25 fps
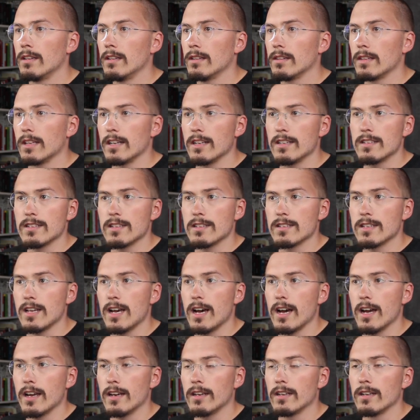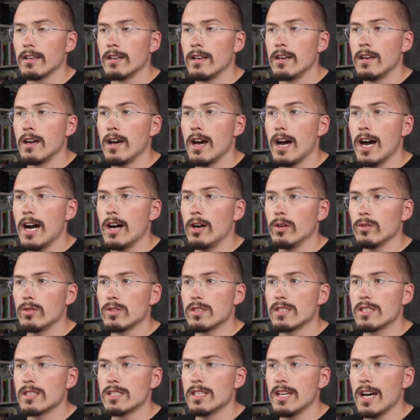that is assigned
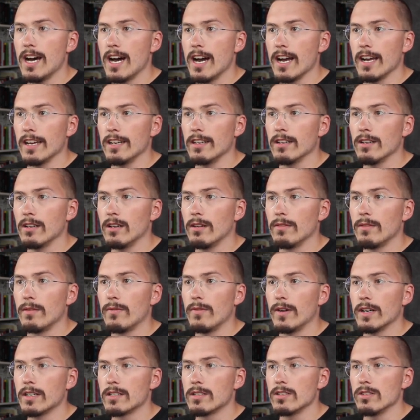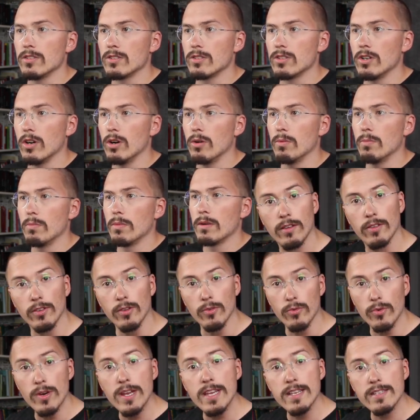outside of the function scope. The
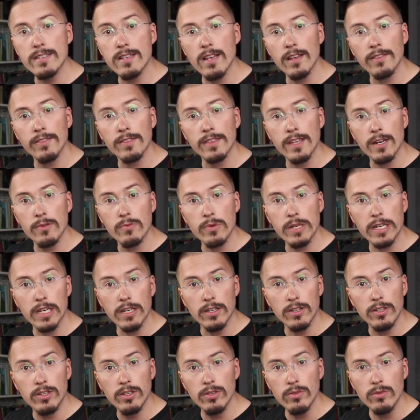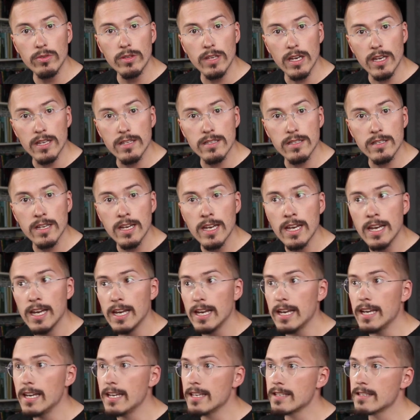reason that we can do this
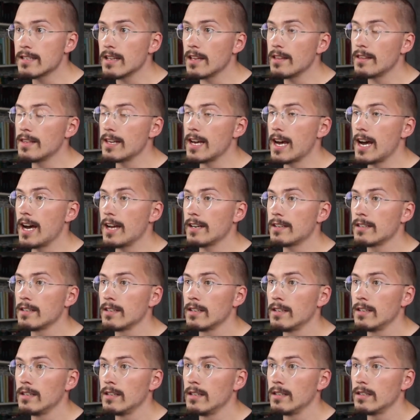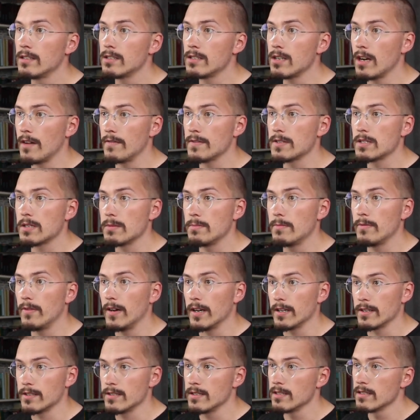is that JavaScript
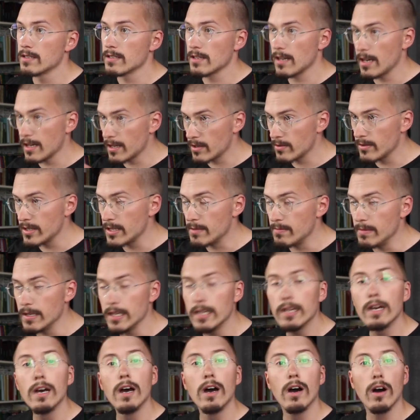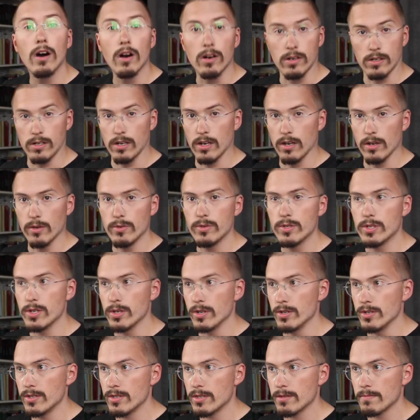functions like readme are
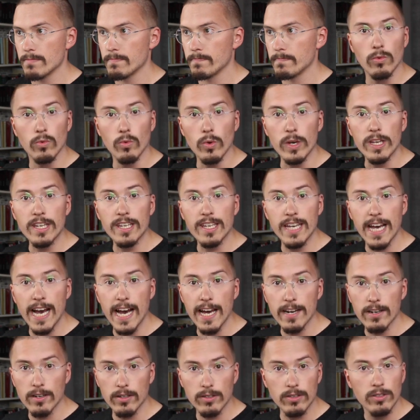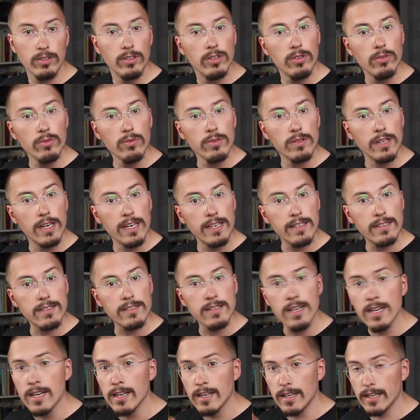closures. We cannot do this
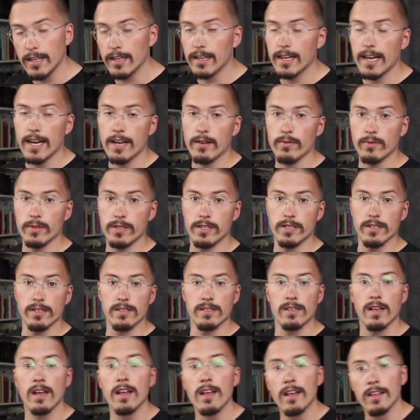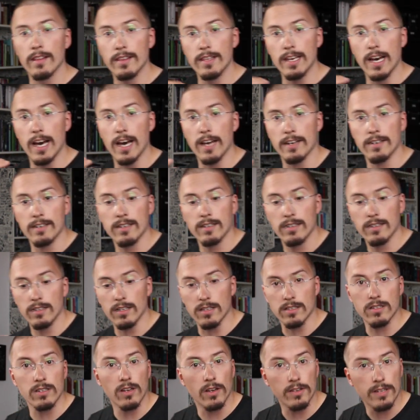in languages that
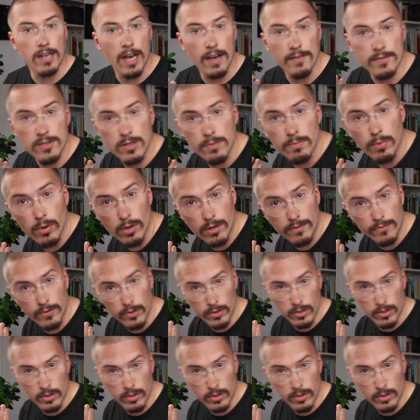does not have support for